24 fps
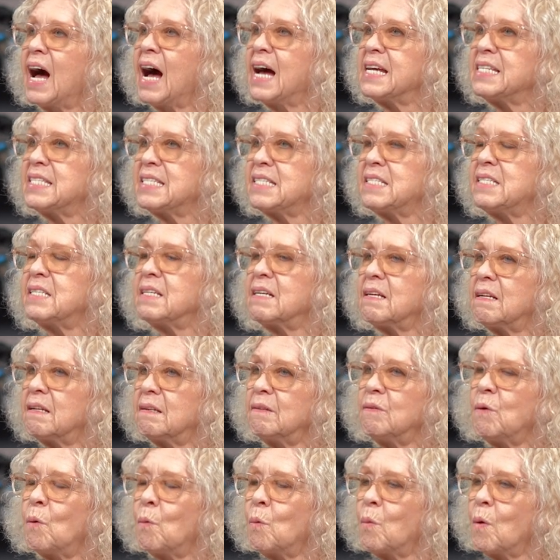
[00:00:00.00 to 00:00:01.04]
I
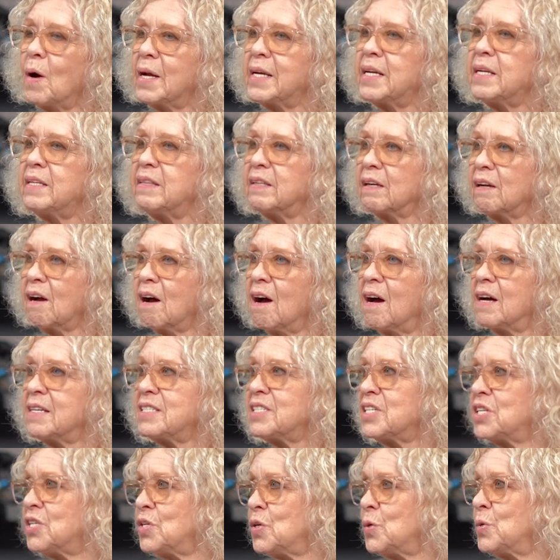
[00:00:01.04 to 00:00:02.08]
still wanted the
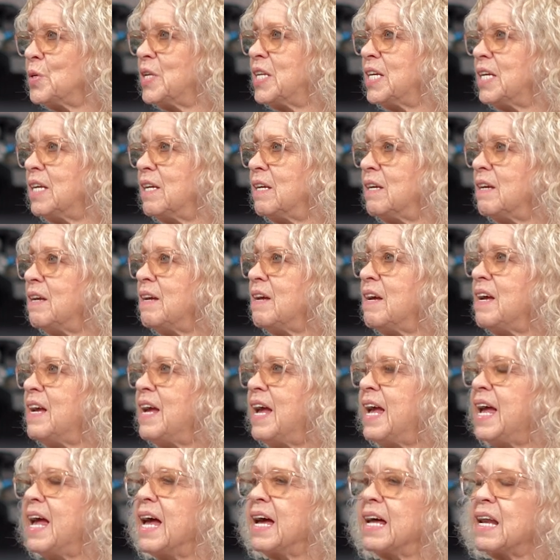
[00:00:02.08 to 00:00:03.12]
continuity
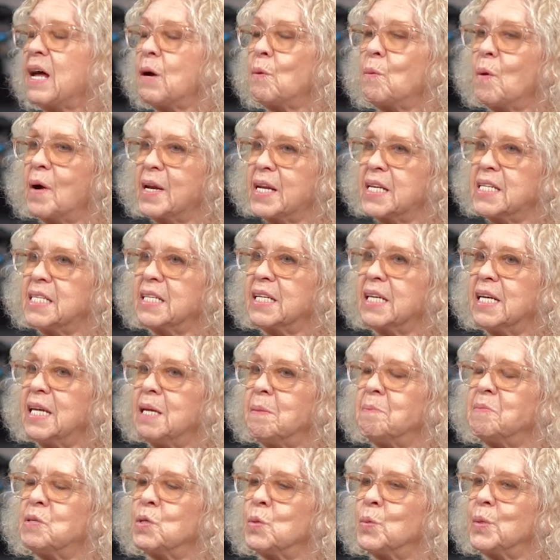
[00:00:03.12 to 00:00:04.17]
and I wanted to
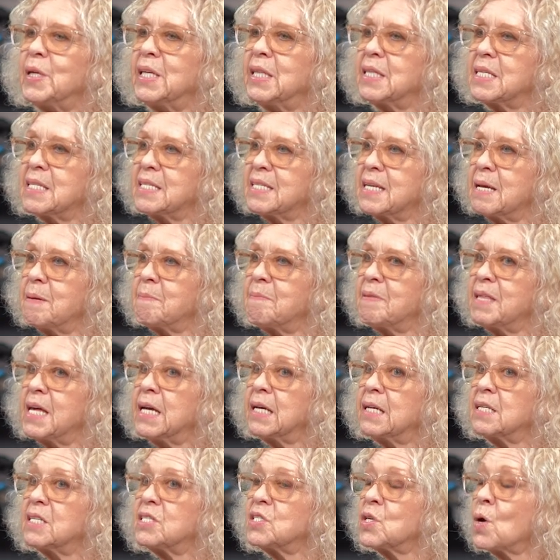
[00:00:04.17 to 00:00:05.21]
keep doing the same
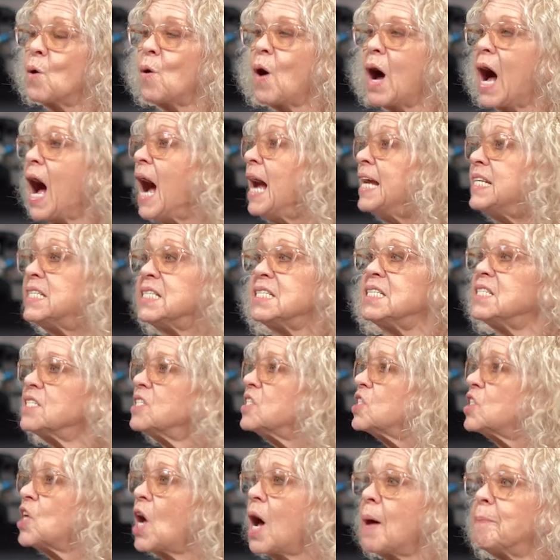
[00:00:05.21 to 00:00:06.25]
thing. And so I didn't
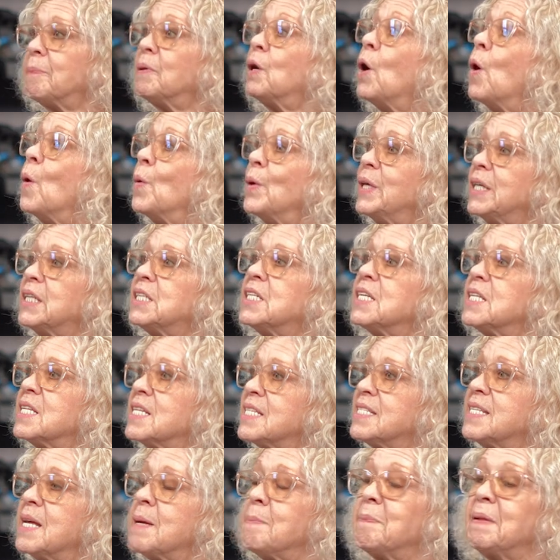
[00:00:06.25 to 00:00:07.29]
stop going to
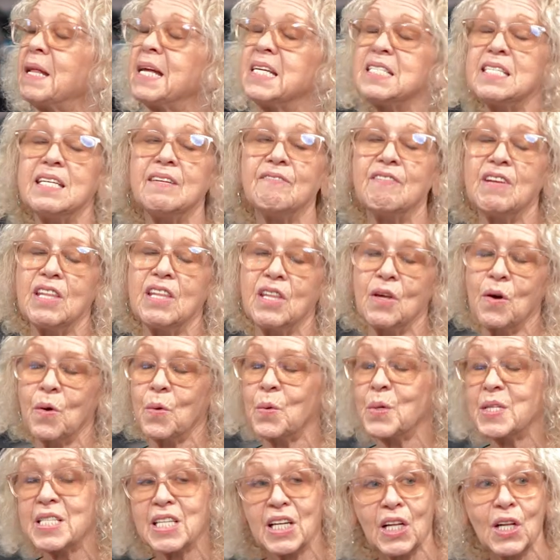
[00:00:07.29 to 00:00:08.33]
the same place, even though it
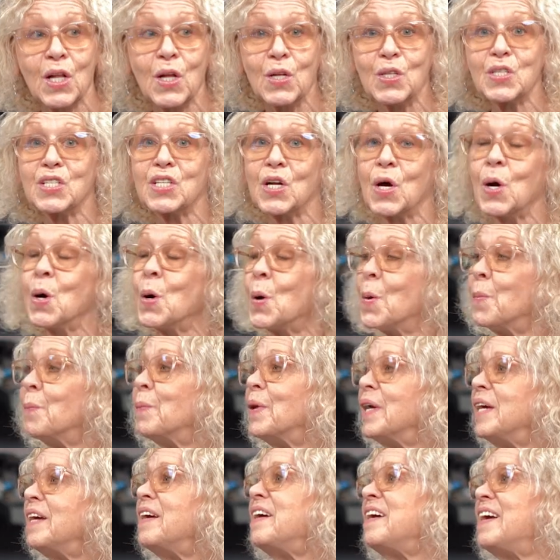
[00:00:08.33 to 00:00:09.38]
wasn't close to home.
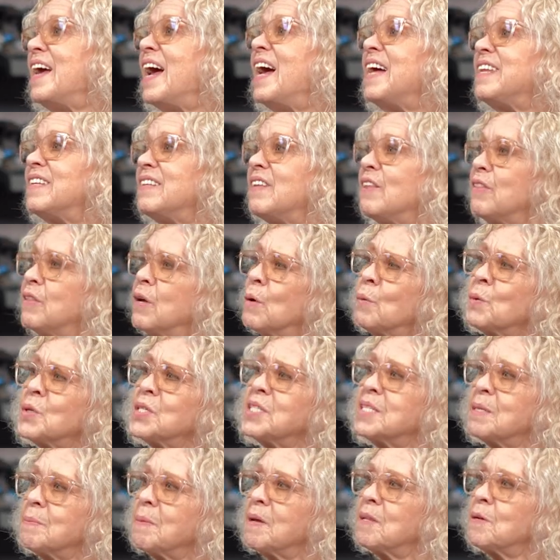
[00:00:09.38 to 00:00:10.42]
And there were
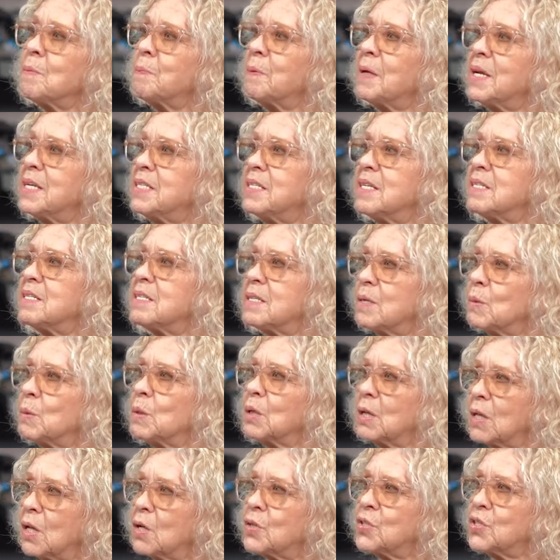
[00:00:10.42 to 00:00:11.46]
some other places that were
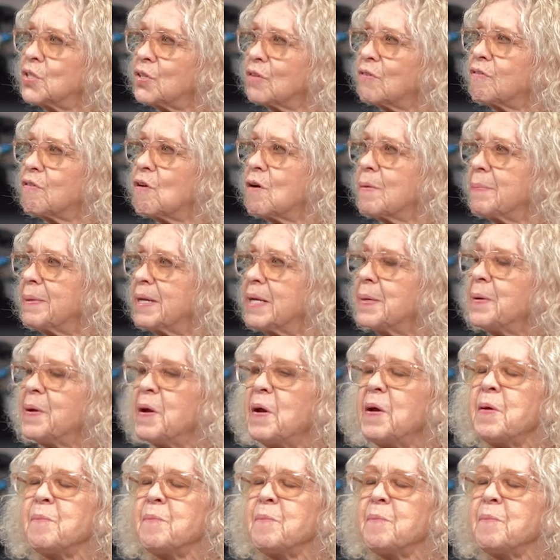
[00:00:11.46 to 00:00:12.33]
closer for me.